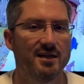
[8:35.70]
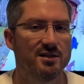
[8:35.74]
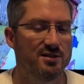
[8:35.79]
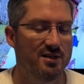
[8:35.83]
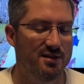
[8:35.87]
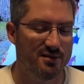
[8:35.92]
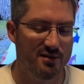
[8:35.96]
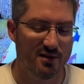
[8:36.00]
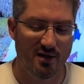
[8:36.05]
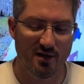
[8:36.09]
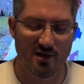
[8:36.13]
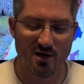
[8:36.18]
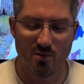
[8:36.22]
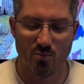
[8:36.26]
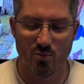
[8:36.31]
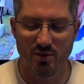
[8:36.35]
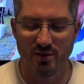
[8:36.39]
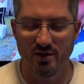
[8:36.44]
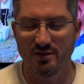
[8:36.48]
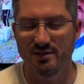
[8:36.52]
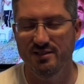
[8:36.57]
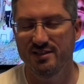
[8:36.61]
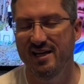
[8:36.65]
that's gonna come with
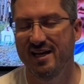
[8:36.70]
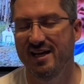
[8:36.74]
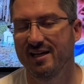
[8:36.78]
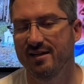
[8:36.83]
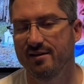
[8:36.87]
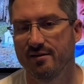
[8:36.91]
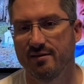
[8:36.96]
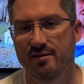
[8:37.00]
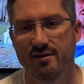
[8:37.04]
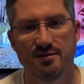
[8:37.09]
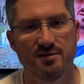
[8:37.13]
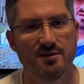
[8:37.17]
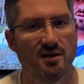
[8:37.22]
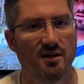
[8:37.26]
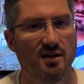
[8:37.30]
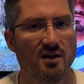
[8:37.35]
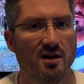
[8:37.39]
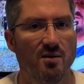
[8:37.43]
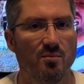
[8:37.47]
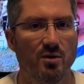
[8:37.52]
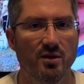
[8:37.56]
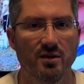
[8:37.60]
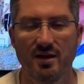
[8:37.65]
a tent, that's gonna
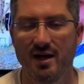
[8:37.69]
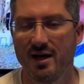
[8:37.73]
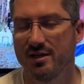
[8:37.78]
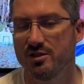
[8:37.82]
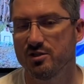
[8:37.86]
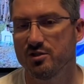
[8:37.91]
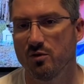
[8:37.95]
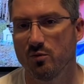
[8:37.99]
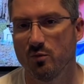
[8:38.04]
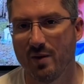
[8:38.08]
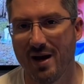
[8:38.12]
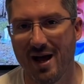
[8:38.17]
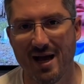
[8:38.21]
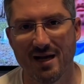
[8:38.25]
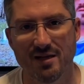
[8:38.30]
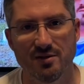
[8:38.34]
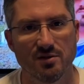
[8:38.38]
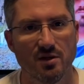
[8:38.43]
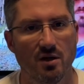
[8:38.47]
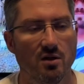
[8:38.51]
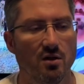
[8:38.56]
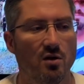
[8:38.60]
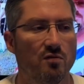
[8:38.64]
come with extra racks
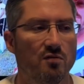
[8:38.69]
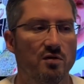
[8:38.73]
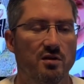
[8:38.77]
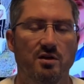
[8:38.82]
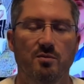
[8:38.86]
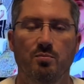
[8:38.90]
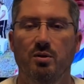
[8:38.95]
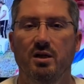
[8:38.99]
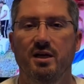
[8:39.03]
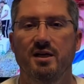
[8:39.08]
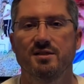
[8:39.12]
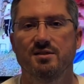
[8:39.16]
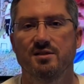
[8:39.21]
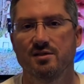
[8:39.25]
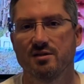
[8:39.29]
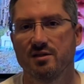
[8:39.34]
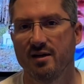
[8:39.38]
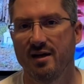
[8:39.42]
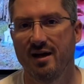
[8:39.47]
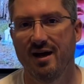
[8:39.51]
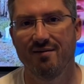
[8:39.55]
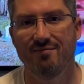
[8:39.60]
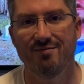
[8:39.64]
all over the place, it's
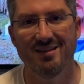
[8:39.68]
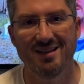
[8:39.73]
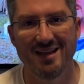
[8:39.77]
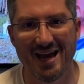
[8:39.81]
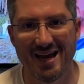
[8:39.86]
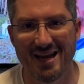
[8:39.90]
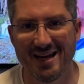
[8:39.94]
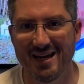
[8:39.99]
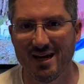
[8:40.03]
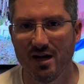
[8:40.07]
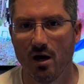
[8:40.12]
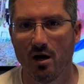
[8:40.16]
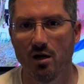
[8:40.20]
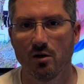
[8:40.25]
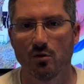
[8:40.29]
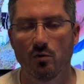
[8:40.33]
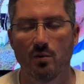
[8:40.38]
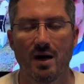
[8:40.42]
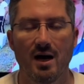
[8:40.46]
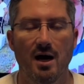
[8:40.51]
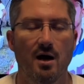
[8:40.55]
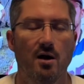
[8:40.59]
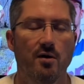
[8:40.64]
gonna have lighting all
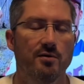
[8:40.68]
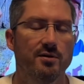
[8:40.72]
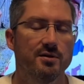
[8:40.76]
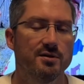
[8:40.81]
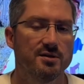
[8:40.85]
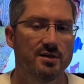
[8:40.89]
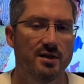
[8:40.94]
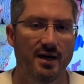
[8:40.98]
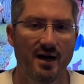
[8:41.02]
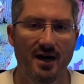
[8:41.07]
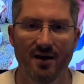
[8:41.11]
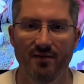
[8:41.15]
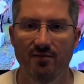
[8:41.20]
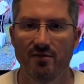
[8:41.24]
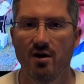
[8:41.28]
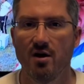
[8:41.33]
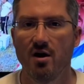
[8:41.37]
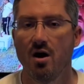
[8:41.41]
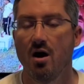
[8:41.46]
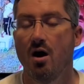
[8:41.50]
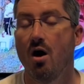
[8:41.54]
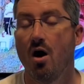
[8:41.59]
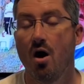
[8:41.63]
around, it's gonna have
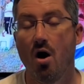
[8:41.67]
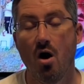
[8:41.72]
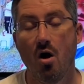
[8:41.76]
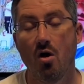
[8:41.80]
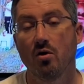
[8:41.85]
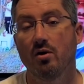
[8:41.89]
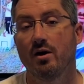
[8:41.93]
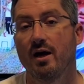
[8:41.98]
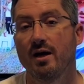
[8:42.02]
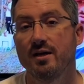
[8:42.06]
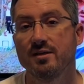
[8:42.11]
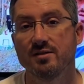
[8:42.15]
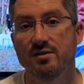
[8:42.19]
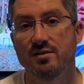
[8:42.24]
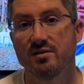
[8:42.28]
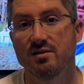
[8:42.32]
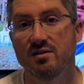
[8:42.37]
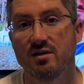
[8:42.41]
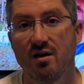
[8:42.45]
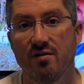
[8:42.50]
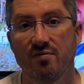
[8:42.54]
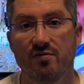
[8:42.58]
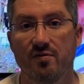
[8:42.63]
all kinds of
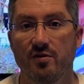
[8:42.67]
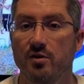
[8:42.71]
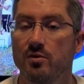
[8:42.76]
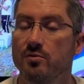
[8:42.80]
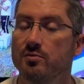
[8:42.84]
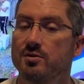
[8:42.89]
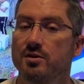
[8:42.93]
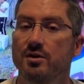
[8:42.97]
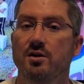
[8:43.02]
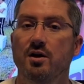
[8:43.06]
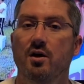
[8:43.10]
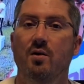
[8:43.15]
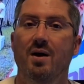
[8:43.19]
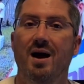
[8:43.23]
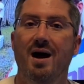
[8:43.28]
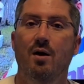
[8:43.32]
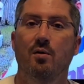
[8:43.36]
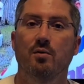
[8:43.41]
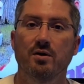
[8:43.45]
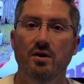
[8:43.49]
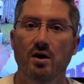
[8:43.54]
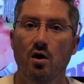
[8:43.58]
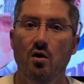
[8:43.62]
stuff for you to go
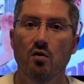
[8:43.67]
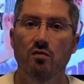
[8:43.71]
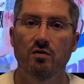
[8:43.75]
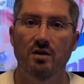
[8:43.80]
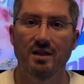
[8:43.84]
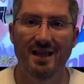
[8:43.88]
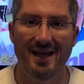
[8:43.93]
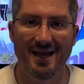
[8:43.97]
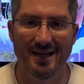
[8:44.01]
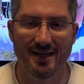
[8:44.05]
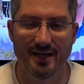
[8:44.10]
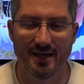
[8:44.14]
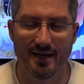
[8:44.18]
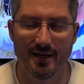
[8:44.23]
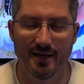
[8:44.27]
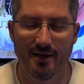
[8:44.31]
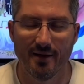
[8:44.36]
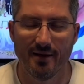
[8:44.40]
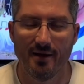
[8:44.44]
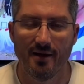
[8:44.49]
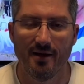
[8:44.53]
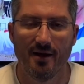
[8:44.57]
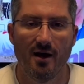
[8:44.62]
out overlanding.
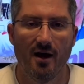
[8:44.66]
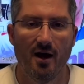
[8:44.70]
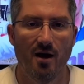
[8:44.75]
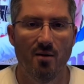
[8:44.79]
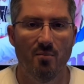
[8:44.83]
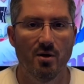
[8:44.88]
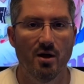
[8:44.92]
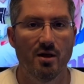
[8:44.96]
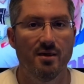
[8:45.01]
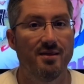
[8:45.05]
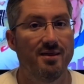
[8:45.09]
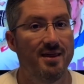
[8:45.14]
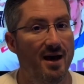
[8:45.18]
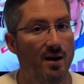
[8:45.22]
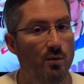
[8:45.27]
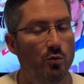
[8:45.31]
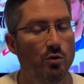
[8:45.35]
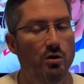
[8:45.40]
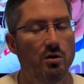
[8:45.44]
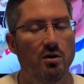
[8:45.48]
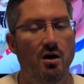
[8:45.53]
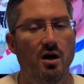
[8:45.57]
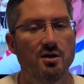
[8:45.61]
That
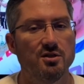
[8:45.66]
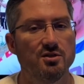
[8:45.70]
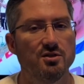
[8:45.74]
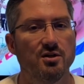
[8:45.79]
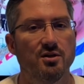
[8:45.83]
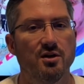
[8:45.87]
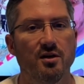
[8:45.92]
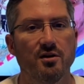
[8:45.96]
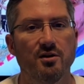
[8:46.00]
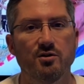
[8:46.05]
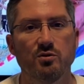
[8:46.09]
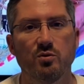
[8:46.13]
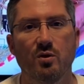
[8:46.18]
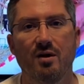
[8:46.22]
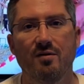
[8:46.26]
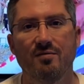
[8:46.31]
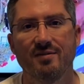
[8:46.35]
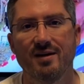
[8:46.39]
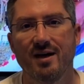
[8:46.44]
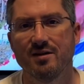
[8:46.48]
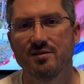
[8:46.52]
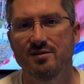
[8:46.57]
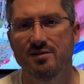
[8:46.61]
will cost you another
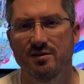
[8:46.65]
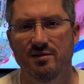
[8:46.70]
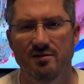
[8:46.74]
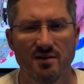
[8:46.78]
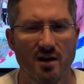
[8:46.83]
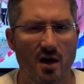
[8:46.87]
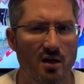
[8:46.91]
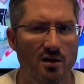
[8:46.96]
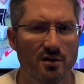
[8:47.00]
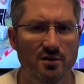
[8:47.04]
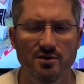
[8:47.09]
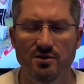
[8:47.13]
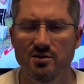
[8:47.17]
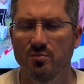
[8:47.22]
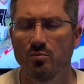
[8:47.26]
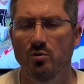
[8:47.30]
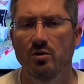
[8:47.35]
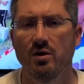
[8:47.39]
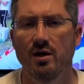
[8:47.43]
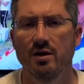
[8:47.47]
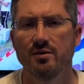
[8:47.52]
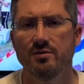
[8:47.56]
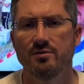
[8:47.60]
$12,000, somewhere
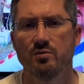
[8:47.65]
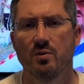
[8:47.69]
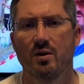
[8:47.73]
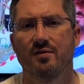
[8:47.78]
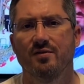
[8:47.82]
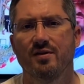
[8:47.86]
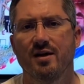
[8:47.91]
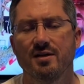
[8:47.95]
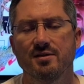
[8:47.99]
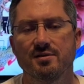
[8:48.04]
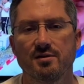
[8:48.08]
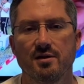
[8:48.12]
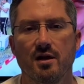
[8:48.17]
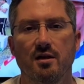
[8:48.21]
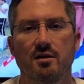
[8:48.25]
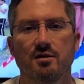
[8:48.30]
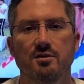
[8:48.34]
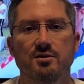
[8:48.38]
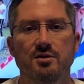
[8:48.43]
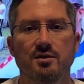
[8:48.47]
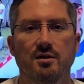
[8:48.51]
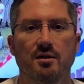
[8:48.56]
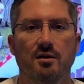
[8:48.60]
around
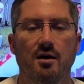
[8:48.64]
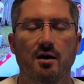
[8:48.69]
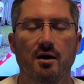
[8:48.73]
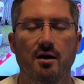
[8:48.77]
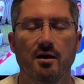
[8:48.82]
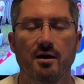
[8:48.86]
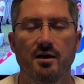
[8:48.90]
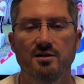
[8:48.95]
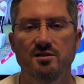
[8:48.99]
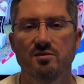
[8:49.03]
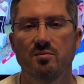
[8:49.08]
$12,000 as a